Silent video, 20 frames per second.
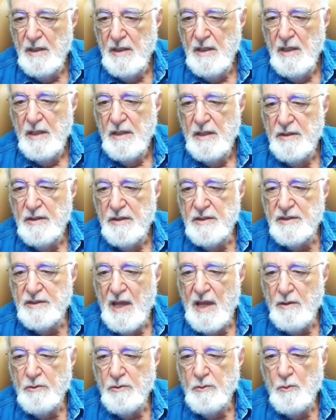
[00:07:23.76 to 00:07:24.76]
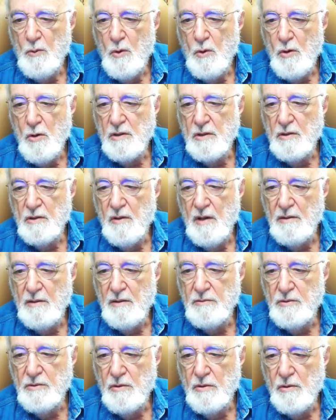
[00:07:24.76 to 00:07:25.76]
The Southwark Crown
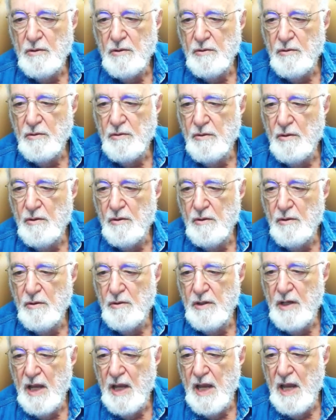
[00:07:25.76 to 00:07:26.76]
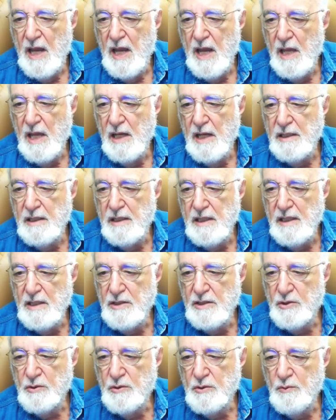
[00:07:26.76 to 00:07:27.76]
Court heard and he
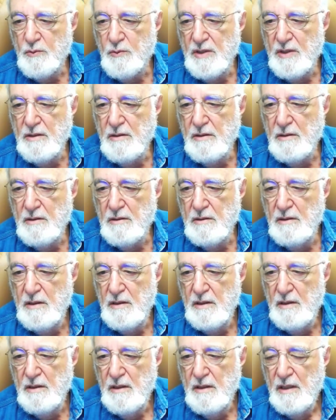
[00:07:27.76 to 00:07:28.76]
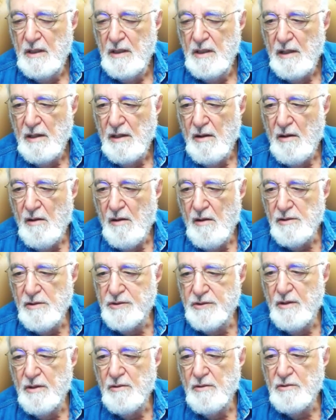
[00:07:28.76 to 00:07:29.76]
swindled
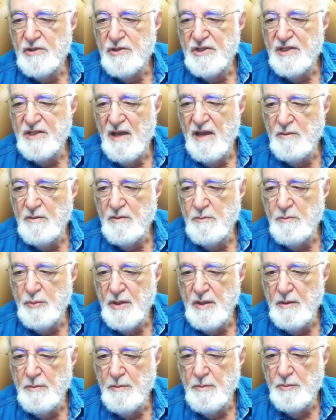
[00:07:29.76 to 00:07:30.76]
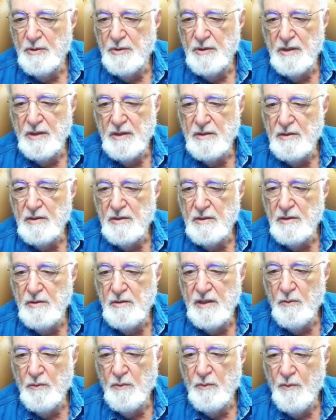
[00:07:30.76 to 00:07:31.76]
also seven people, including a
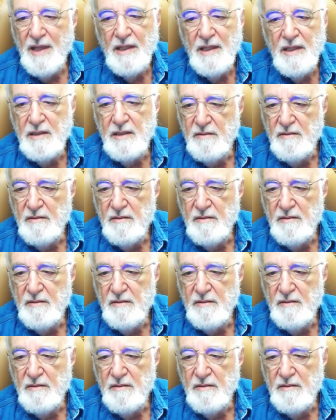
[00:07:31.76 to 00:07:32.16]
relative,